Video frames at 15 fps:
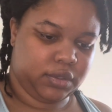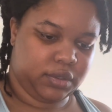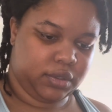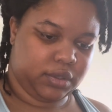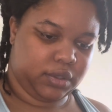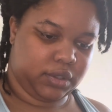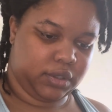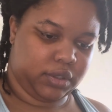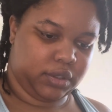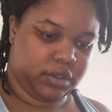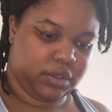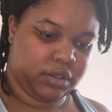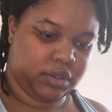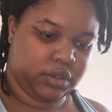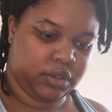And
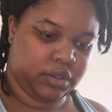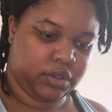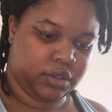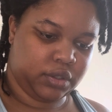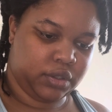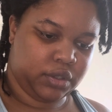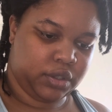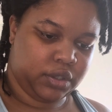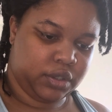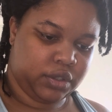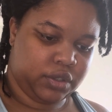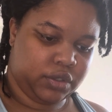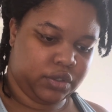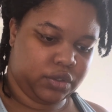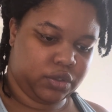then
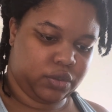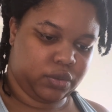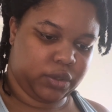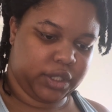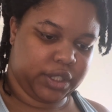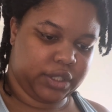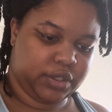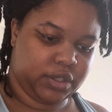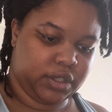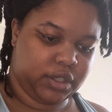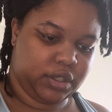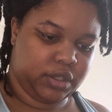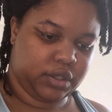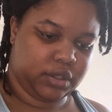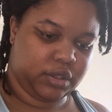squeeze
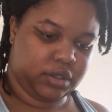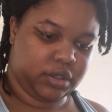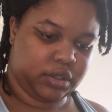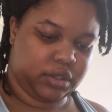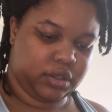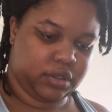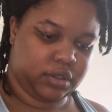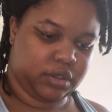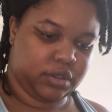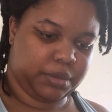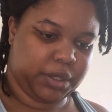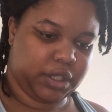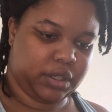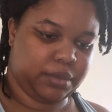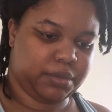it and a little
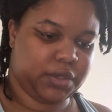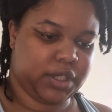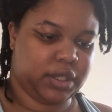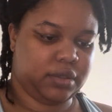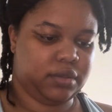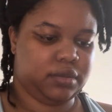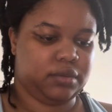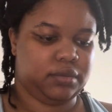bit comes out.